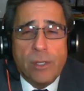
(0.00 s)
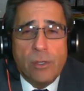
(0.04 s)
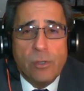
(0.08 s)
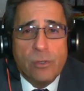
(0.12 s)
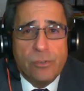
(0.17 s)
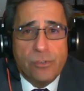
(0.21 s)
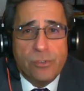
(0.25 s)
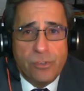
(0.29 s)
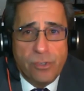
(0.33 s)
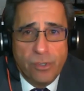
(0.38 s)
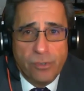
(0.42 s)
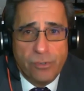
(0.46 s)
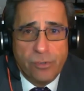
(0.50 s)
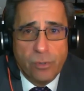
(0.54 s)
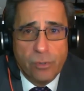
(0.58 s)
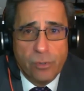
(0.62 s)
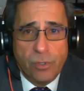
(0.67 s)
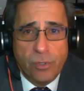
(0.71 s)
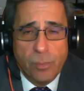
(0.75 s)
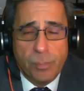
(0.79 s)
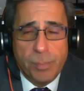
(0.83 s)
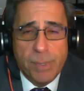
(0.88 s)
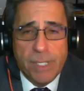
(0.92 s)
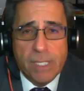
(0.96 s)
your sister
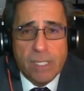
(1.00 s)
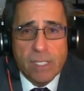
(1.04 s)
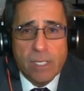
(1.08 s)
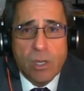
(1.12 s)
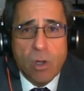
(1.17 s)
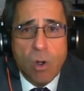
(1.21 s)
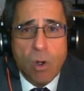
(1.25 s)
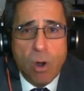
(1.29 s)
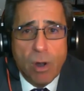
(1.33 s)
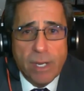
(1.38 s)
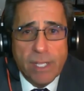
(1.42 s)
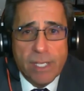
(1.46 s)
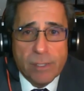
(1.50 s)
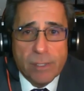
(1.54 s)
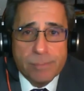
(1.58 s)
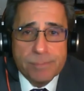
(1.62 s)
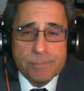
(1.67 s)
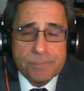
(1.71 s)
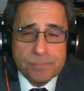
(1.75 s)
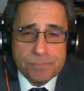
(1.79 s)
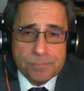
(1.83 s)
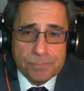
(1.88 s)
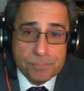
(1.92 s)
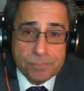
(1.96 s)
to be the guardian?
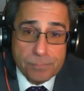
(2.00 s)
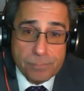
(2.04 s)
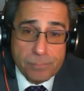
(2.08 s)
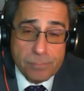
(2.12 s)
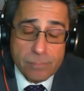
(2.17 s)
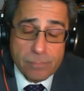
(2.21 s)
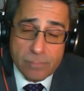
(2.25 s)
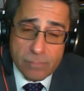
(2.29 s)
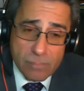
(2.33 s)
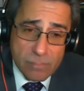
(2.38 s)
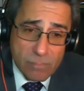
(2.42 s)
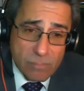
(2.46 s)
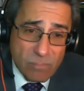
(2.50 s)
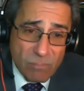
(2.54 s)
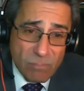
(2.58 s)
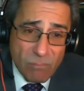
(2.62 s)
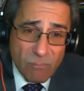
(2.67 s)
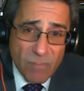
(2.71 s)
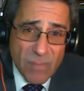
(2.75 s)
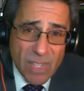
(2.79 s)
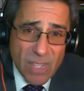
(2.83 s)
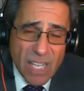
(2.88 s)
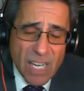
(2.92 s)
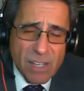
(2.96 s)

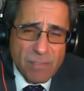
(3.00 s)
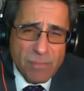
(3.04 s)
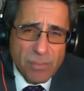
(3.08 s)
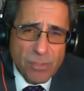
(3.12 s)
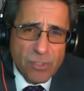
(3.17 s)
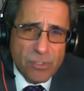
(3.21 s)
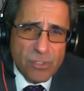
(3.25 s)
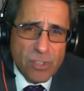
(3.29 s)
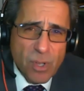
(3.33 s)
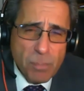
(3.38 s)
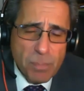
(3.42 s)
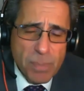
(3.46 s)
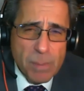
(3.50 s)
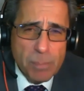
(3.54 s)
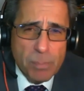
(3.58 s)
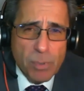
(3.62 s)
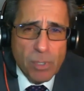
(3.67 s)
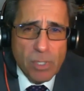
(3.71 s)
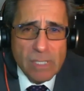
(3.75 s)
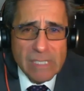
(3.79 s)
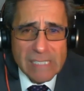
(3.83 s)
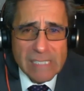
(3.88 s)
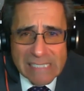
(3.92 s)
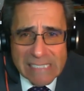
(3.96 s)
And if some
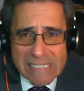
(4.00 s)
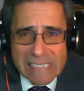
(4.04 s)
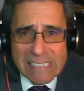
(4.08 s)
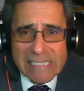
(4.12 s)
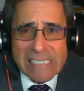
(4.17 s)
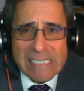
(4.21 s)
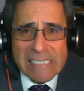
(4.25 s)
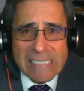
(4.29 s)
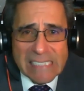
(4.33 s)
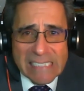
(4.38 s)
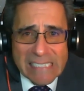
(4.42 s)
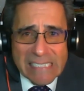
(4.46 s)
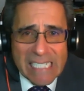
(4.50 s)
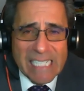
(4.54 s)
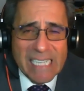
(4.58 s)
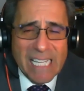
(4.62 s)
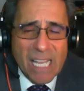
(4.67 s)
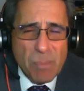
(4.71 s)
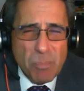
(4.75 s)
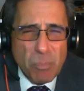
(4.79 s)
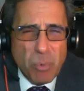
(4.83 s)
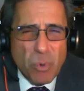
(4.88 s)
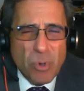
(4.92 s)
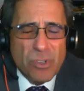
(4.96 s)
people at
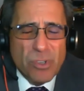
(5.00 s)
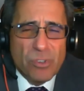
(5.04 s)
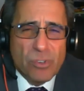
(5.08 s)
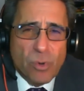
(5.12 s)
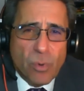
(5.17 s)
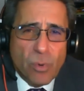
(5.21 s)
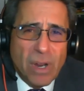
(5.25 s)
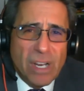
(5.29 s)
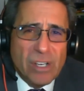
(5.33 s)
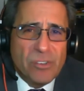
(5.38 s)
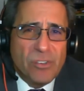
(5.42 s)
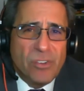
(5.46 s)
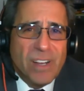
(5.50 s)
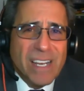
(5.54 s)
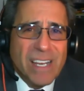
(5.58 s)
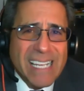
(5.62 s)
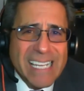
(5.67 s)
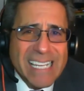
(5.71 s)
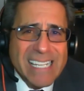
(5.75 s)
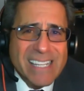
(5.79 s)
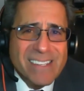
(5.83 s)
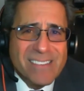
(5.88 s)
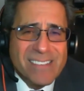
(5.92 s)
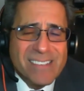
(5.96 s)
that point scratch their
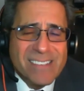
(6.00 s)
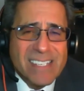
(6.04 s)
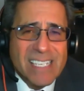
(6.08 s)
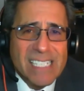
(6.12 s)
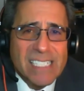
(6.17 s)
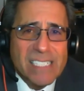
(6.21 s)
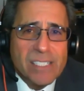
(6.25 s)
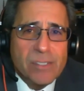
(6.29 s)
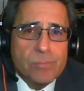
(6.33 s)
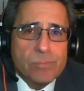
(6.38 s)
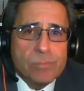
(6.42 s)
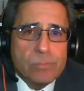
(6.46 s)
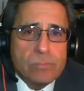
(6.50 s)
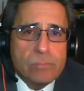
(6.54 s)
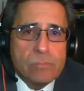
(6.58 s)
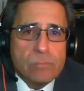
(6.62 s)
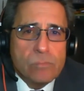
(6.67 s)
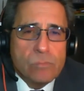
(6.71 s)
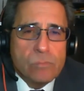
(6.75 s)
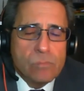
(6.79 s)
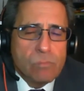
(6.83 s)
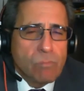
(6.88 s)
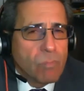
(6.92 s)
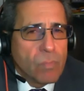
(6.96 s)
head and say,
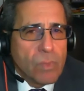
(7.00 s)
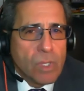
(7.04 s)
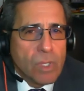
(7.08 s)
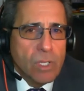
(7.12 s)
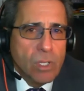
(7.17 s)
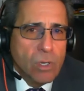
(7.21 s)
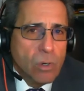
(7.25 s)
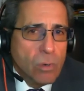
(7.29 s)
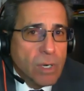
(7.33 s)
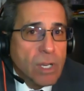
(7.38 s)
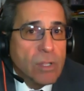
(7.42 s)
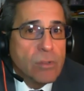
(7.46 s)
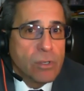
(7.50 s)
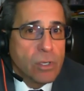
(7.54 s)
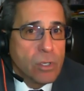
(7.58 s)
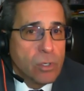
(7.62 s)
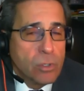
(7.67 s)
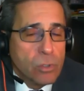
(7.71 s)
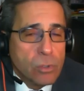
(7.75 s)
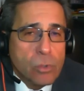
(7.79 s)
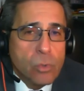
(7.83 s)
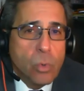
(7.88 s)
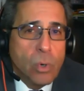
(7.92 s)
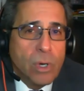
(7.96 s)
that's a
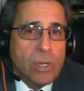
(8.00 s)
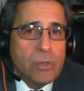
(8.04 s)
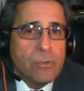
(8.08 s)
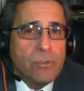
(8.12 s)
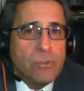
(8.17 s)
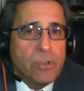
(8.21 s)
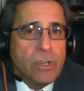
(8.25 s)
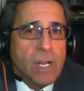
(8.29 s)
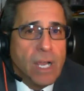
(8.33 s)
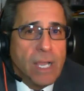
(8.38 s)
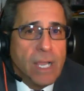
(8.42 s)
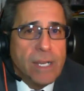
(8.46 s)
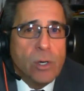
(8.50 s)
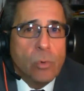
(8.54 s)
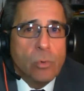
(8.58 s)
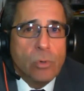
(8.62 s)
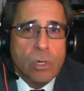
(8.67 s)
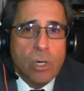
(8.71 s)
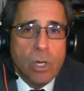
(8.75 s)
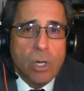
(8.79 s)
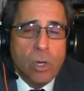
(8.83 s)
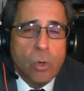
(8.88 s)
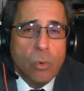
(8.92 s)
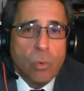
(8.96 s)
good question. I don't
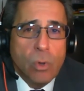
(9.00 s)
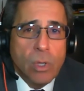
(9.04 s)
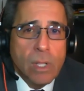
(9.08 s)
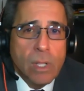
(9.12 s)
know.